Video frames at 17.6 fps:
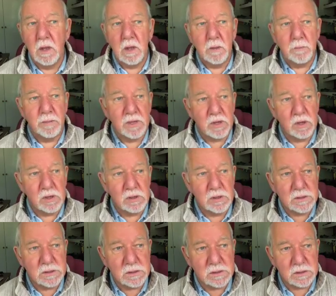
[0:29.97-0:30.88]

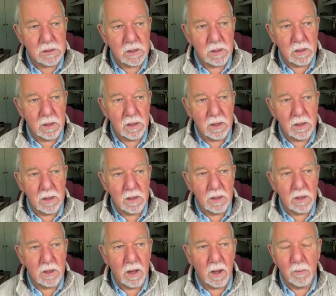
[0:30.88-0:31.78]
Because
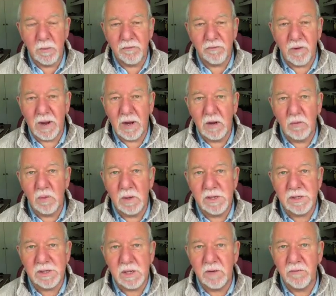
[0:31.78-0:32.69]
I'm afraid we
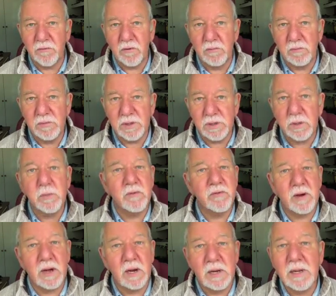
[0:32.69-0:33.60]
see from some of
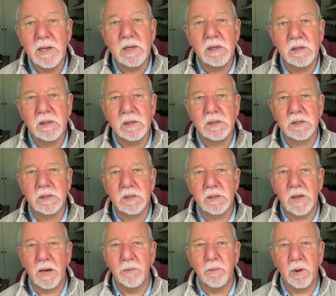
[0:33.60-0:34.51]
our leaders,
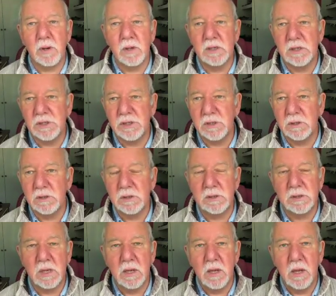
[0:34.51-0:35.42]
our
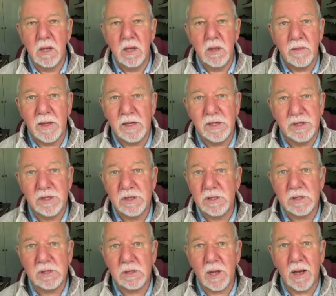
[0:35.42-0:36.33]
politicians, they
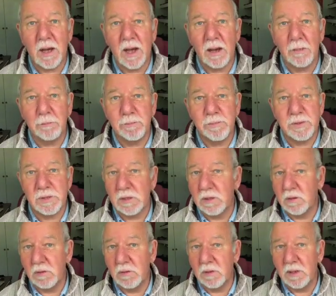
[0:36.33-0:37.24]
just
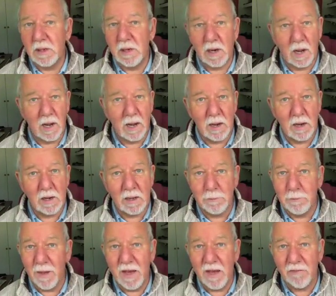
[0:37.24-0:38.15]
absolutely, clearly,
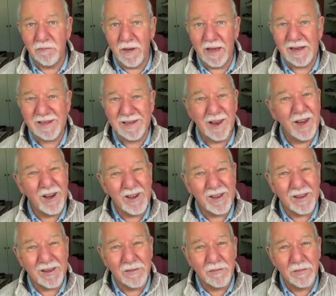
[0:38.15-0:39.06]
barefaced
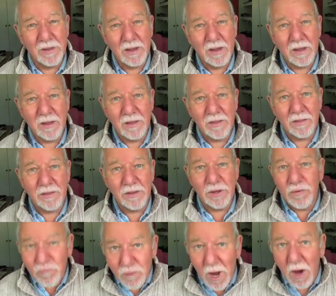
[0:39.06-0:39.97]
lie.
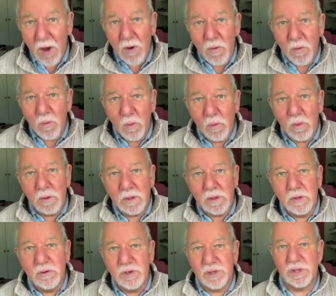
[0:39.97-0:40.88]
You know,
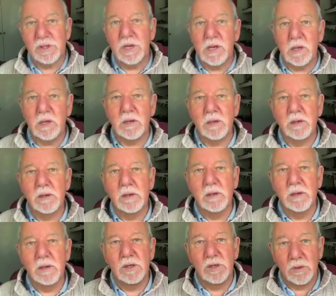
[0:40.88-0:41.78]
you see,
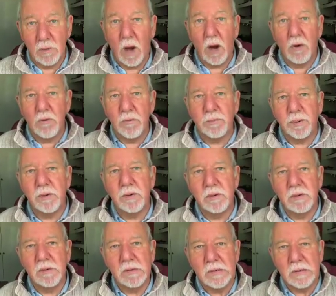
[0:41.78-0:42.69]
you hope
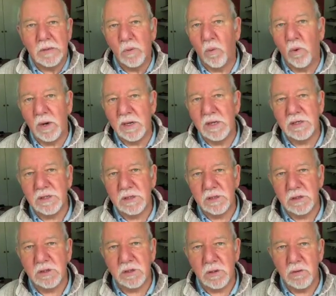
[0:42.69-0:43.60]
what is
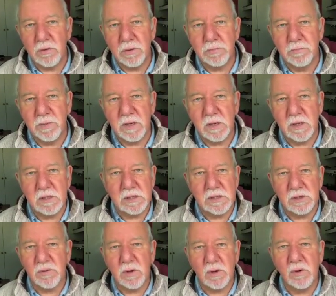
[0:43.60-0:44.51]
the truth because
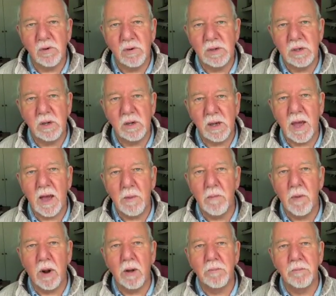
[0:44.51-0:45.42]
it's recorded on camera.